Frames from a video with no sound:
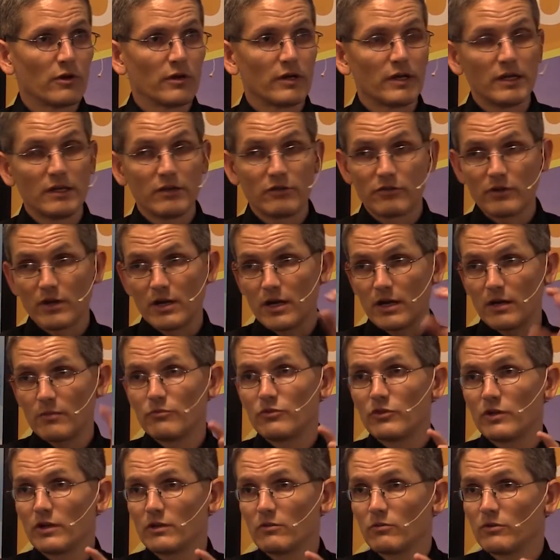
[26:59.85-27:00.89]
and his
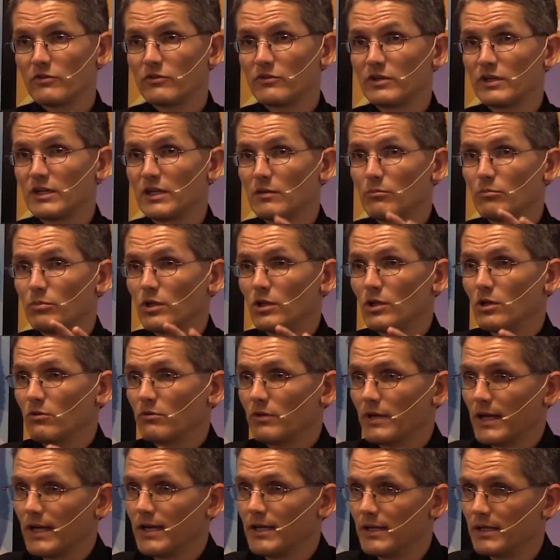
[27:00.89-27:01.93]
object was to get below
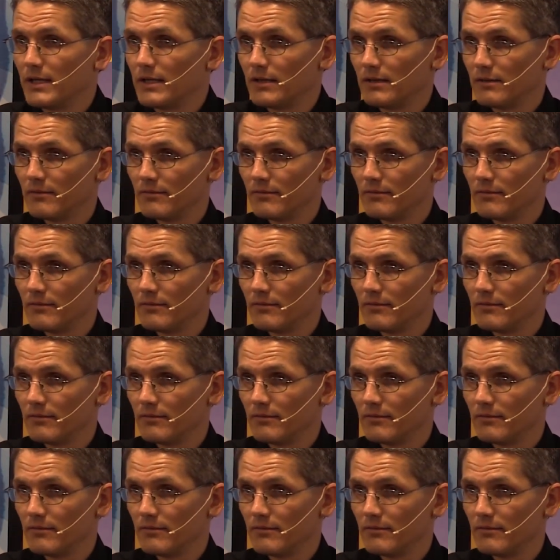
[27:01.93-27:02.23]
90